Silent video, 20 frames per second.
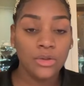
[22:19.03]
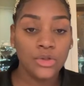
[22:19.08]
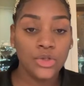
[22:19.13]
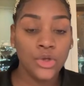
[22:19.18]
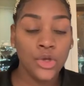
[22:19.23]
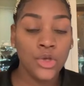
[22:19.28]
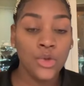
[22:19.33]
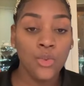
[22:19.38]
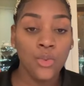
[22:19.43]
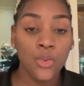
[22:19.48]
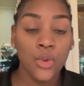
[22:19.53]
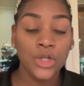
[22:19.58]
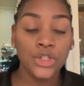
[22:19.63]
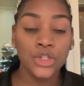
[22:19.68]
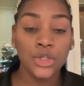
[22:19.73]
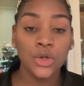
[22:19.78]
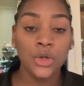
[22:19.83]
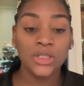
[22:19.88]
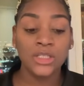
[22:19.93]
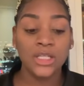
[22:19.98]
So
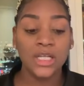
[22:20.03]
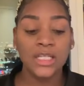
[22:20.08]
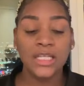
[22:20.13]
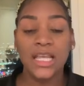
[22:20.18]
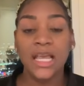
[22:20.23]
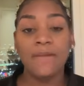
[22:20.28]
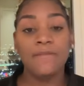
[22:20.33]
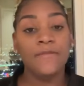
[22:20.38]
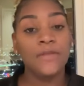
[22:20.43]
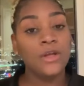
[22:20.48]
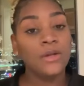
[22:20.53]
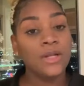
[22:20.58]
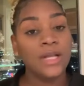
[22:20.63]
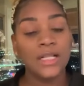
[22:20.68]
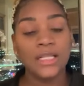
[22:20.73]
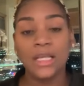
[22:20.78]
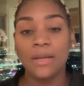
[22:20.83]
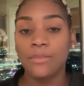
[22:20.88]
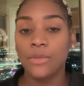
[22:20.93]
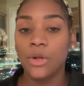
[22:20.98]
once you go to the DMV, you
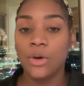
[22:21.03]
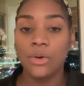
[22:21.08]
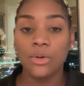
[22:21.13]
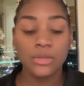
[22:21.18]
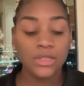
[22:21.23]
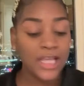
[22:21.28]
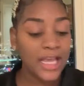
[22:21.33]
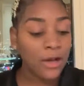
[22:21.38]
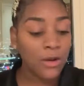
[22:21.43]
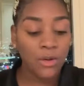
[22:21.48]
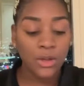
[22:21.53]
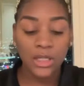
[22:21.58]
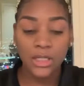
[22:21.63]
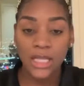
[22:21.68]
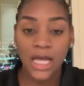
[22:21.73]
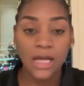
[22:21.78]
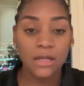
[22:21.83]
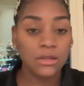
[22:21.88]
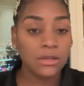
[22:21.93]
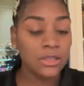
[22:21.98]
let them know, take
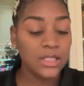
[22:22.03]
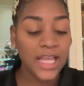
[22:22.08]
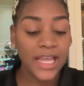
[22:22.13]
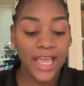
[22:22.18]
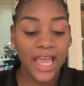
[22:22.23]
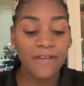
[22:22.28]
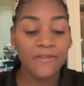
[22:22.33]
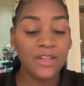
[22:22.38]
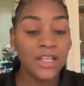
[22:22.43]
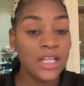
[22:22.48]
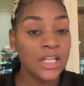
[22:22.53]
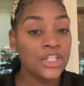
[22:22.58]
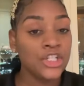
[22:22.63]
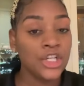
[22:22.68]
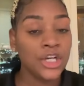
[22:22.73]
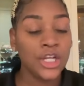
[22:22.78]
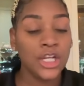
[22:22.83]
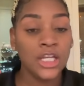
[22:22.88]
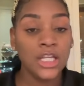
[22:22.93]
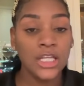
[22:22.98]
everything that
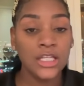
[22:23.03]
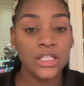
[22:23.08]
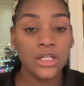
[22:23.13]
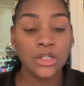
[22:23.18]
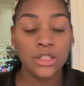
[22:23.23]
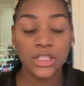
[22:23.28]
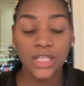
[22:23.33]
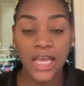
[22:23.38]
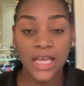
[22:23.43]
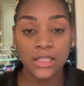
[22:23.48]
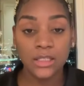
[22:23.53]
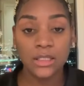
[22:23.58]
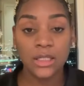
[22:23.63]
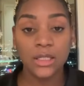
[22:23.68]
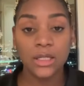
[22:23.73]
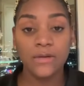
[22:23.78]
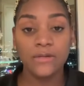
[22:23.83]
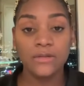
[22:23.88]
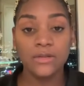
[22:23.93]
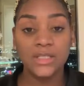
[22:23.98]
you're gonna need to take
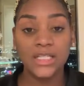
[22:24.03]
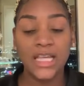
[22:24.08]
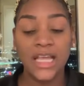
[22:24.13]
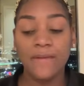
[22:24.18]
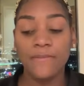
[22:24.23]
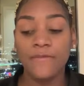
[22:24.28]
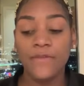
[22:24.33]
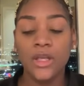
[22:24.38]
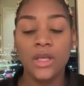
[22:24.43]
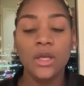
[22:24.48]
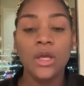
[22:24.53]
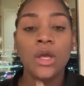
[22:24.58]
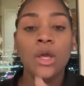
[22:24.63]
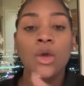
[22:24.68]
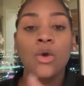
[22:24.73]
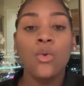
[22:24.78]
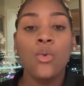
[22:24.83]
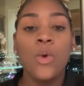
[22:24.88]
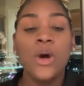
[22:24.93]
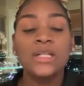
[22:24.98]
to the DMV.
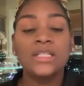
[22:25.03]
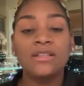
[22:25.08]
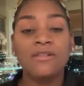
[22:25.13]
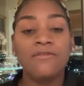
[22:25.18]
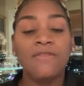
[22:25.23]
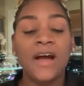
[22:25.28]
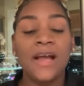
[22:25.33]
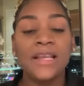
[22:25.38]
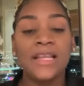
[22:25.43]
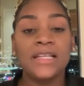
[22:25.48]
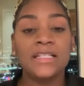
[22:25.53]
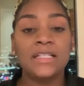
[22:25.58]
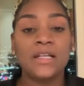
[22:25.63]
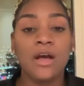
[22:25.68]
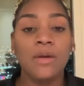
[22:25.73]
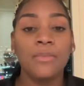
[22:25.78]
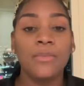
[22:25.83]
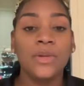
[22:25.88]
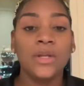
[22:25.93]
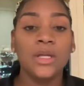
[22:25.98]
Once the finance
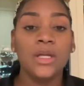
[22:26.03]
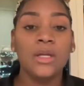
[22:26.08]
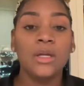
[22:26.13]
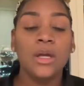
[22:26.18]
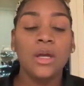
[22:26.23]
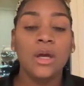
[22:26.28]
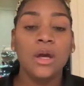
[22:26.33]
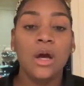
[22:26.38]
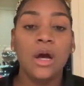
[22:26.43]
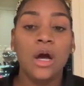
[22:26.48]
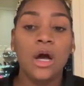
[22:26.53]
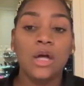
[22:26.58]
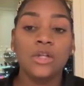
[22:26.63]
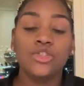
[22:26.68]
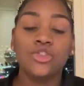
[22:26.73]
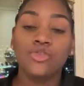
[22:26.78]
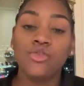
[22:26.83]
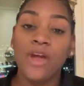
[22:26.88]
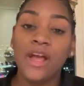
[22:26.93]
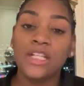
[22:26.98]
company
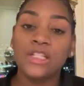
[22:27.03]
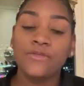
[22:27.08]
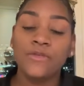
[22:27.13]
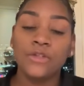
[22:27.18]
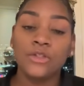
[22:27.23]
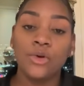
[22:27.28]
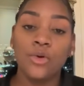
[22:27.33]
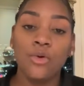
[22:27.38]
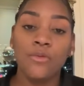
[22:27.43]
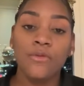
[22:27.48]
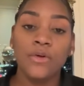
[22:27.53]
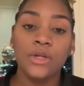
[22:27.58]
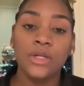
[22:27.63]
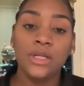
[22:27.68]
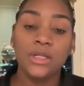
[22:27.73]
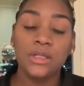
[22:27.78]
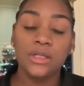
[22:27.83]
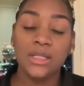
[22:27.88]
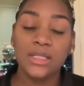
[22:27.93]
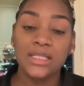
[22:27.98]
transfers over
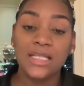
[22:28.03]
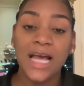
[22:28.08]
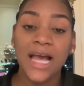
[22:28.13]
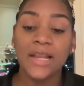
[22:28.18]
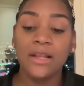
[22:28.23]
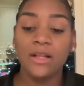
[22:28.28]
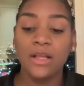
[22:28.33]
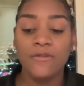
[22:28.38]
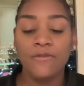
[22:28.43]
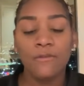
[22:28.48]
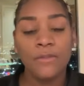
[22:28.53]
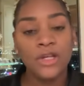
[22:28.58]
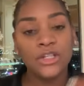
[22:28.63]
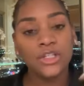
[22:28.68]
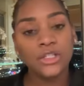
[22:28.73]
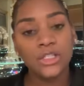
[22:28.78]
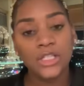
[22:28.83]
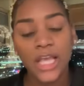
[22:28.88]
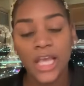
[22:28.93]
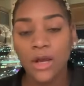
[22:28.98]
the title
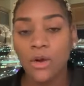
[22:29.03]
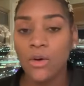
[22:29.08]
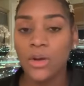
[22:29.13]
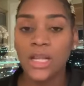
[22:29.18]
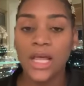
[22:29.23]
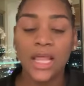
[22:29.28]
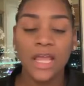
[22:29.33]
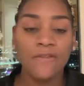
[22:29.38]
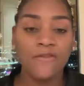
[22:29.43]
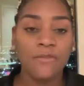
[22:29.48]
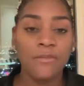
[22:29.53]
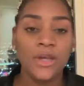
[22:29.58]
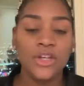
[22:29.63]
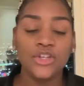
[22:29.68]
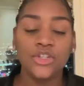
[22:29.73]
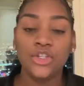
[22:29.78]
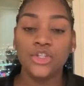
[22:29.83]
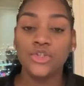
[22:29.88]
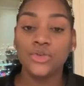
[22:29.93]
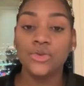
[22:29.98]
information, take all that
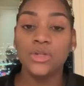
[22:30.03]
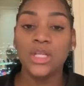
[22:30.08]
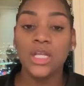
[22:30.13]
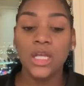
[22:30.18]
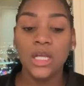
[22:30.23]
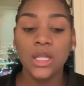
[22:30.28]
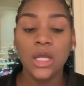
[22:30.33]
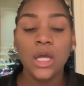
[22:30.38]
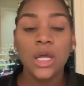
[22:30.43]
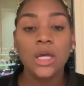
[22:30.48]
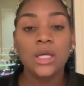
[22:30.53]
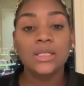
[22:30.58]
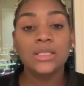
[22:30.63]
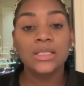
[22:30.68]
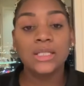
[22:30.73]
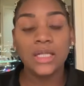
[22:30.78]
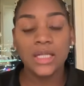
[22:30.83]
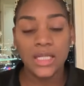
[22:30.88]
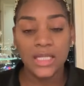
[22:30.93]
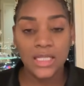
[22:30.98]
information that you need
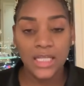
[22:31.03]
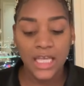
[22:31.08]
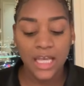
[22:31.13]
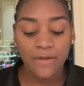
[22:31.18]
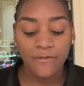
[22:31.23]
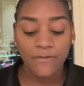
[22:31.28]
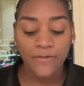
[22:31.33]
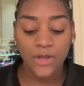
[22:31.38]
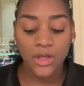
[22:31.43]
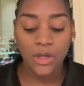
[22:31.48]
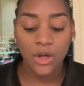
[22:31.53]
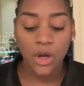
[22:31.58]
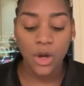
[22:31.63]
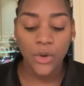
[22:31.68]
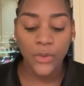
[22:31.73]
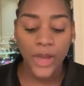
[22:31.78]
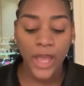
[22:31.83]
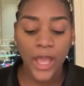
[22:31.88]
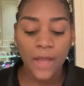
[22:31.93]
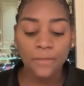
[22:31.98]
to the DMV.
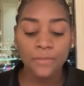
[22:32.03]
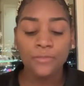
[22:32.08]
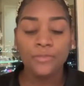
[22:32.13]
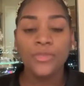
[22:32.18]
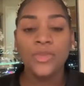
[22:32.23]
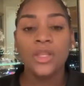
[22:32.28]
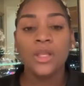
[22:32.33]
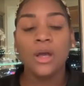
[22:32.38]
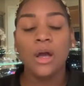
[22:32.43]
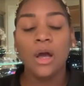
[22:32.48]
Okay.